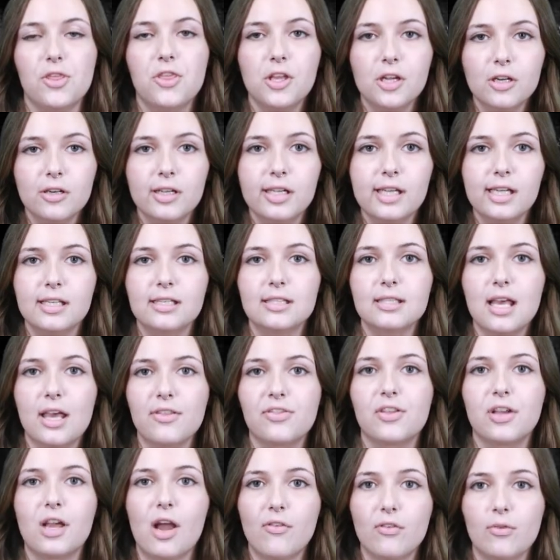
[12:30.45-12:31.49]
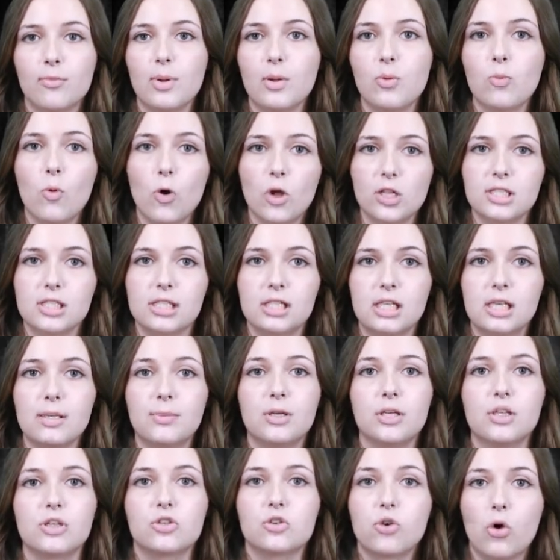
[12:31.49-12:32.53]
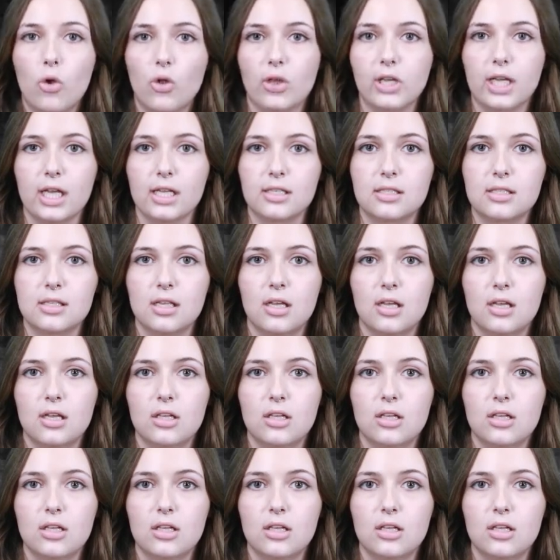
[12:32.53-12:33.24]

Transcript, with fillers: theory is that the government wants to keep controlling us,